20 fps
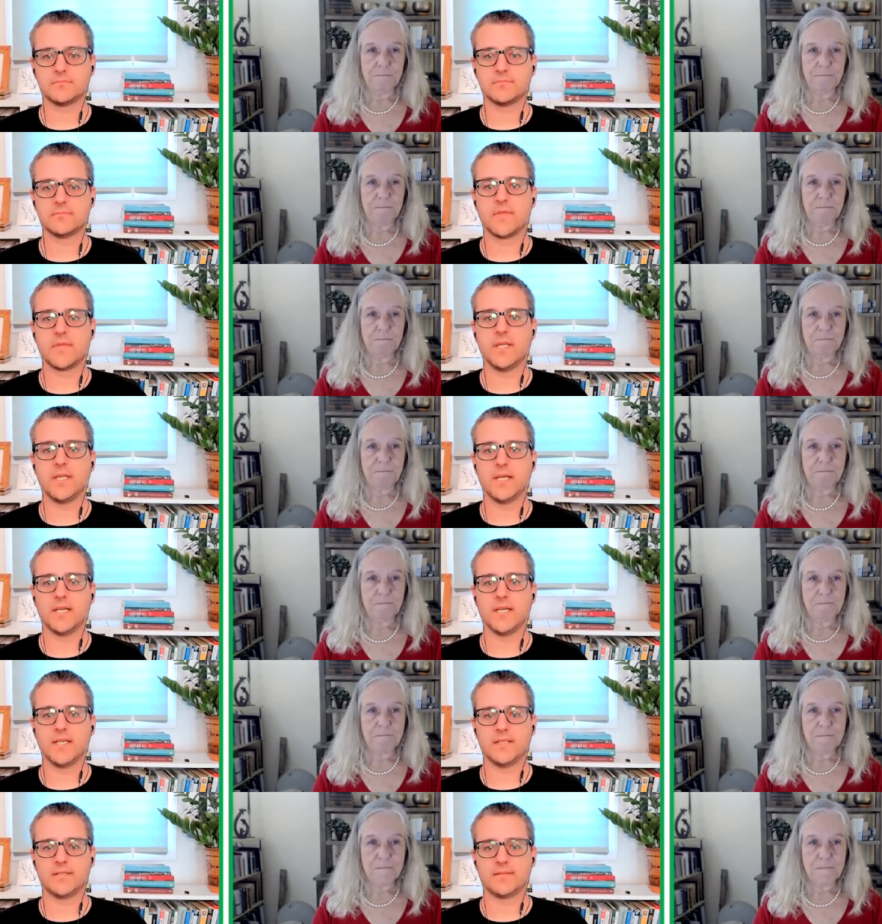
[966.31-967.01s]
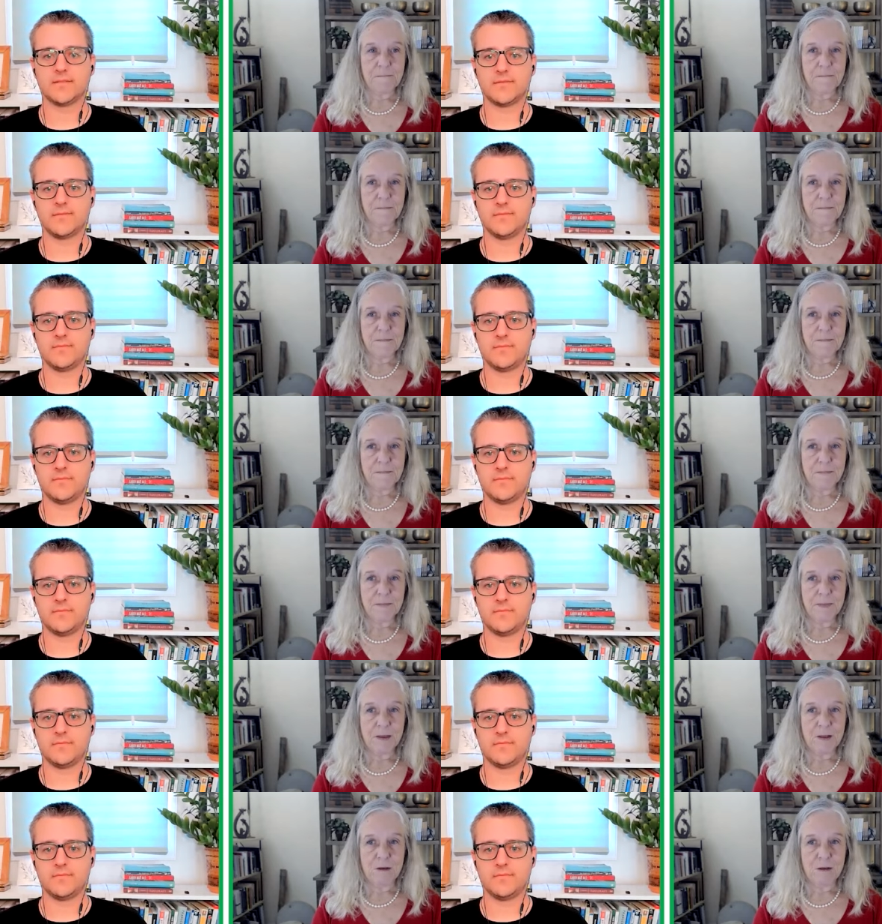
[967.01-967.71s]
Speaker 1: Yes,
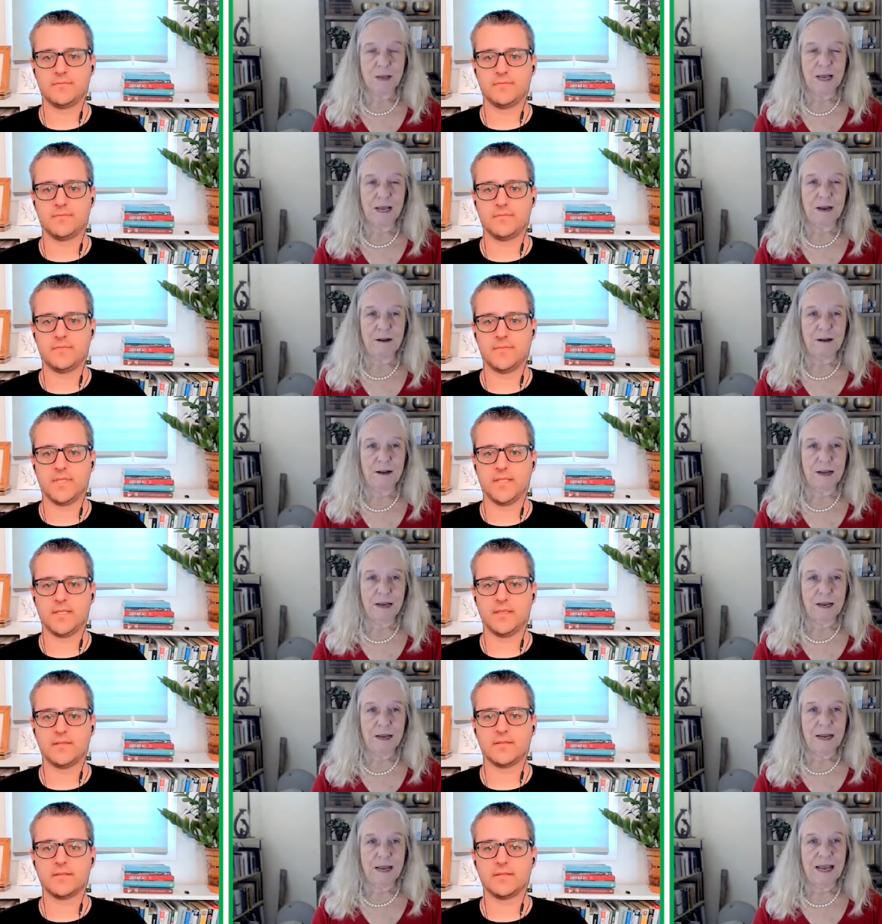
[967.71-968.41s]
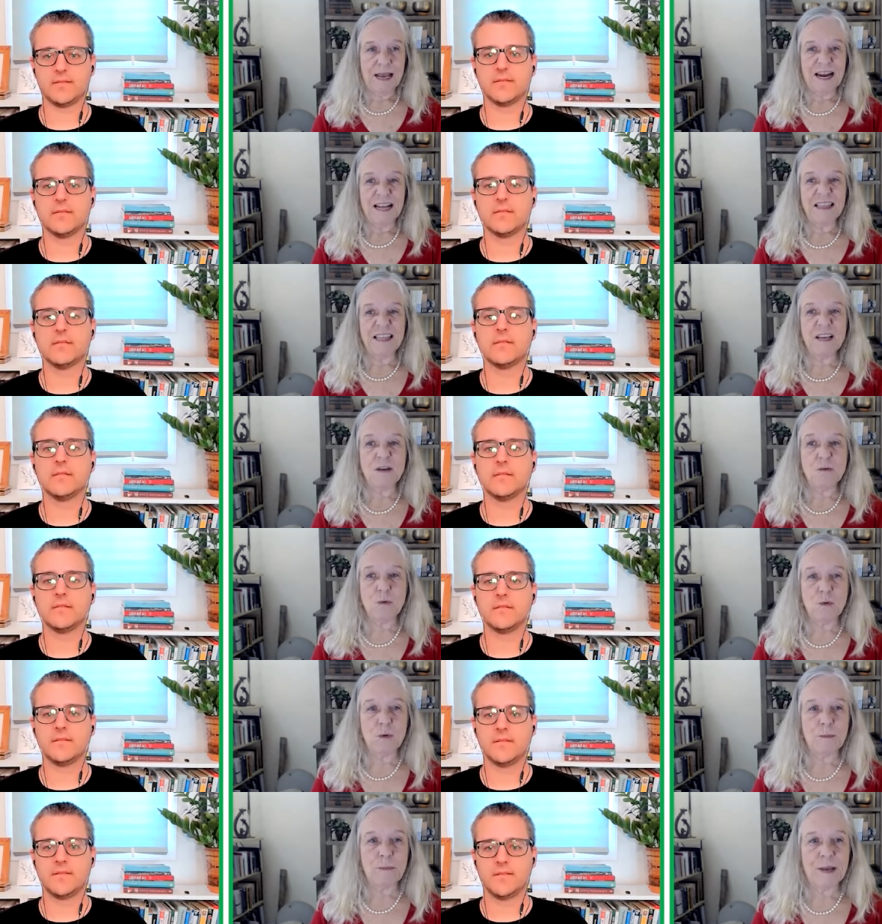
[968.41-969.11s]
yes. And I
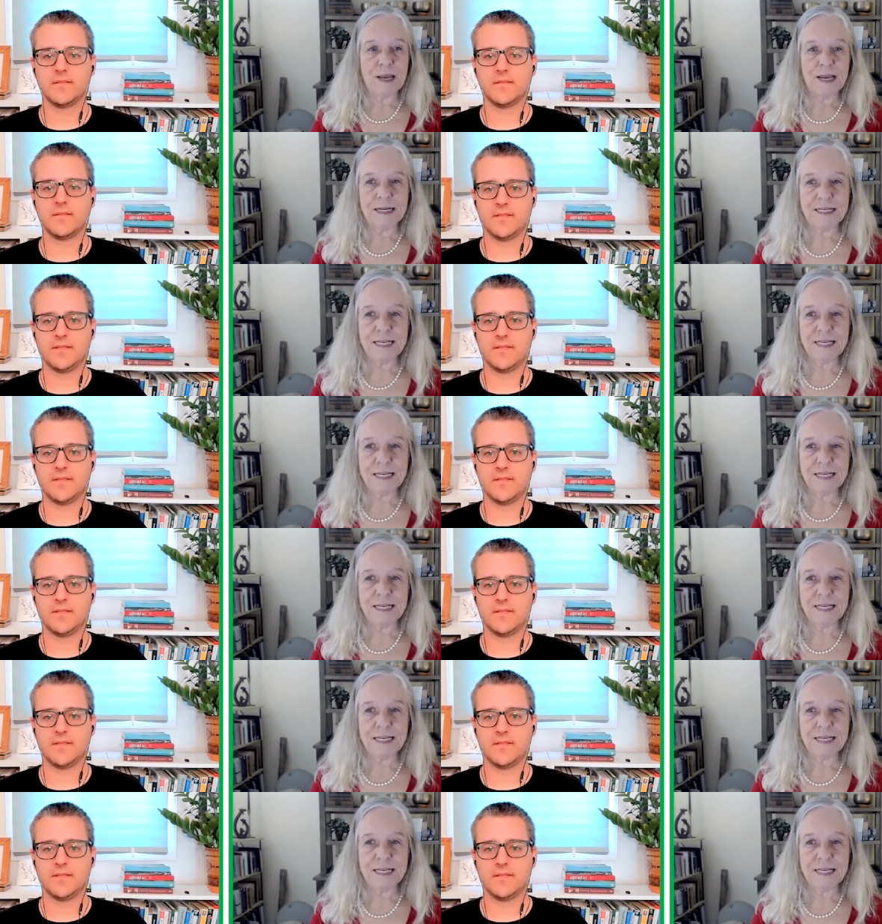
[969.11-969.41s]
think when we pay